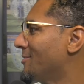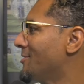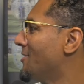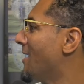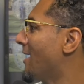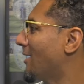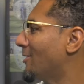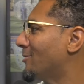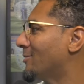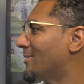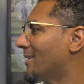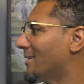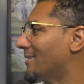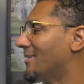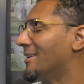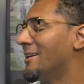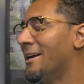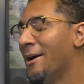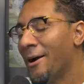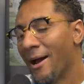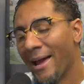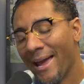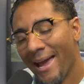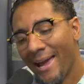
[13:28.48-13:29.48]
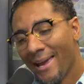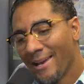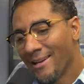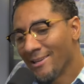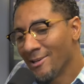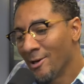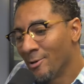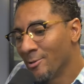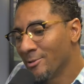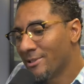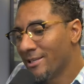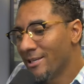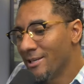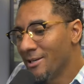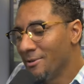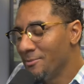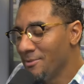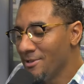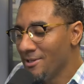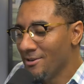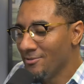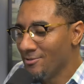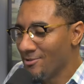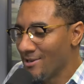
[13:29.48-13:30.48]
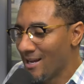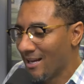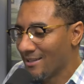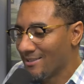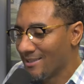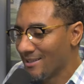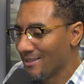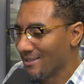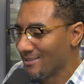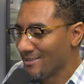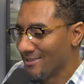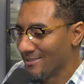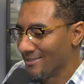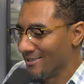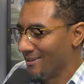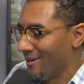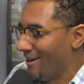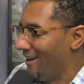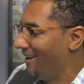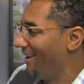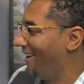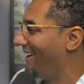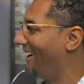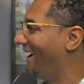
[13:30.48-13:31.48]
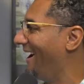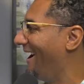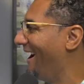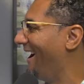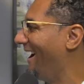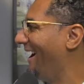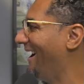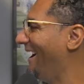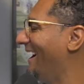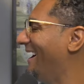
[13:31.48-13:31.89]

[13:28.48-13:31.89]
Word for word: You're not going to tell Hey, no, I just want to like, literally, her. I just